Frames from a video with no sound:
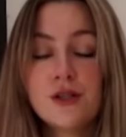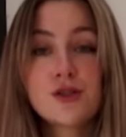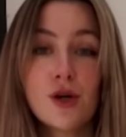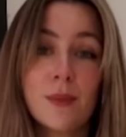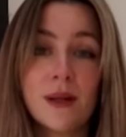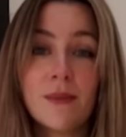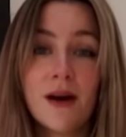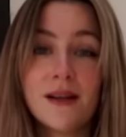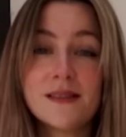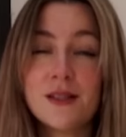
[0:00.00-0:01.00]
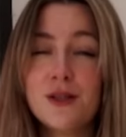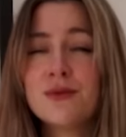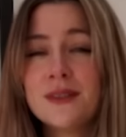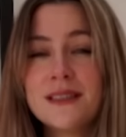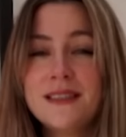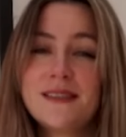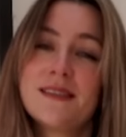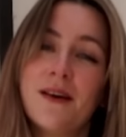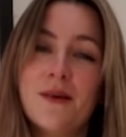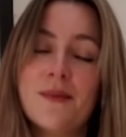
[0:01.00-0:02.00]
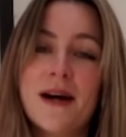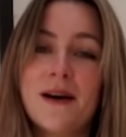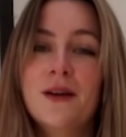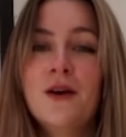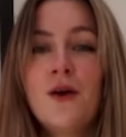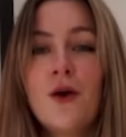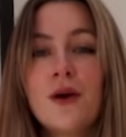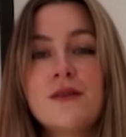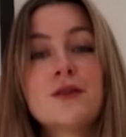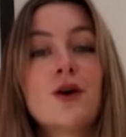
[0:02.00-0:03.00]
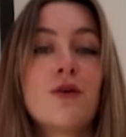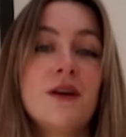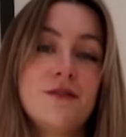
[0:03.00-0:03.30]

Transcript: shopping buys that you really need to know about, or even long read